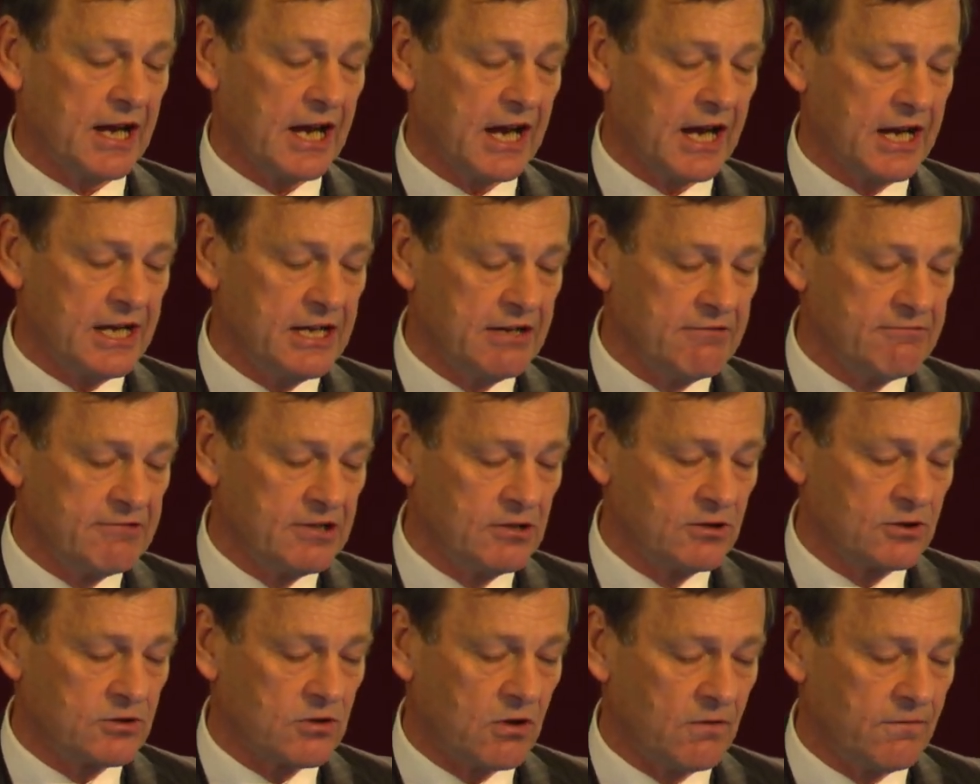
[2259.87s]
any
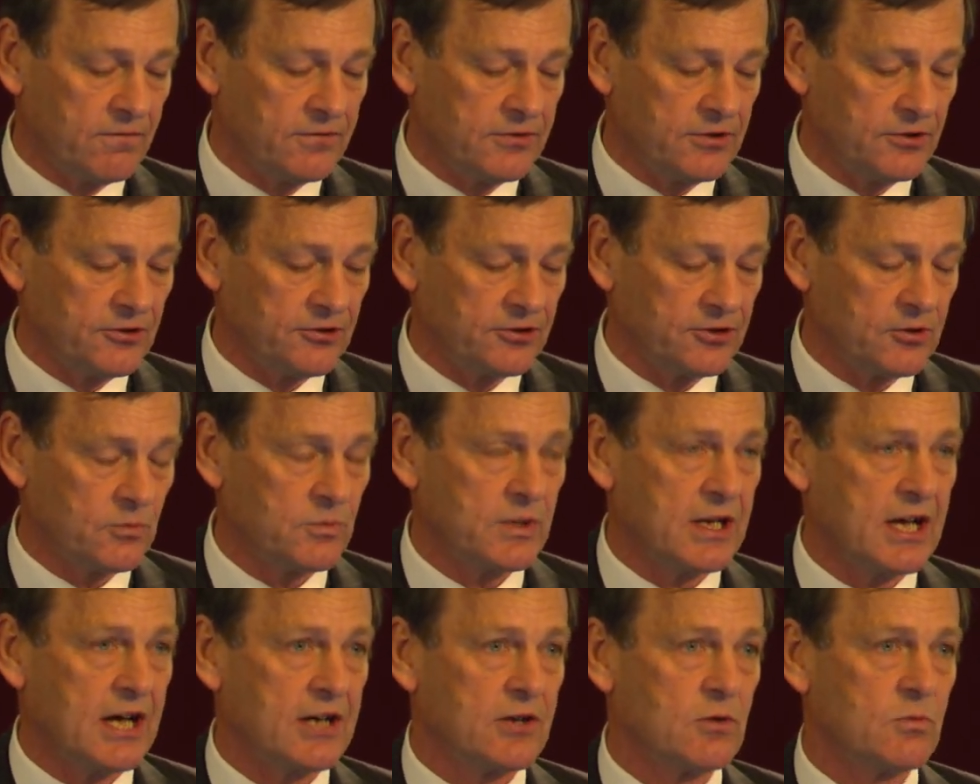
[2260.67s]
real confidence that
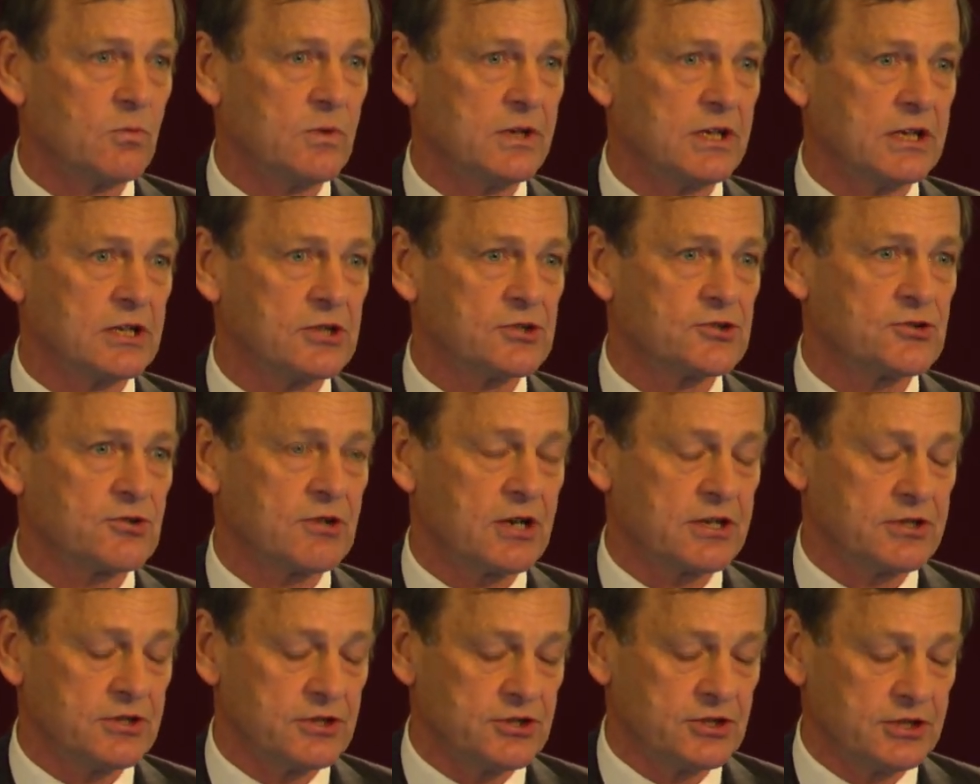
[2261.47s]
we had a winning
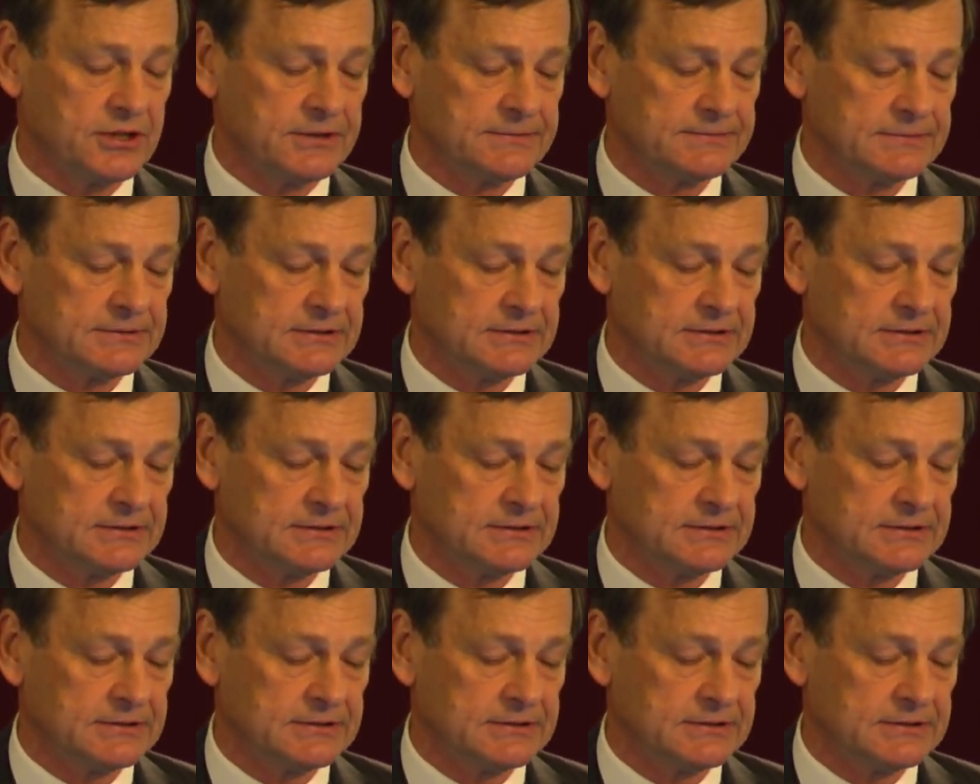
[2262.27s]
strategy.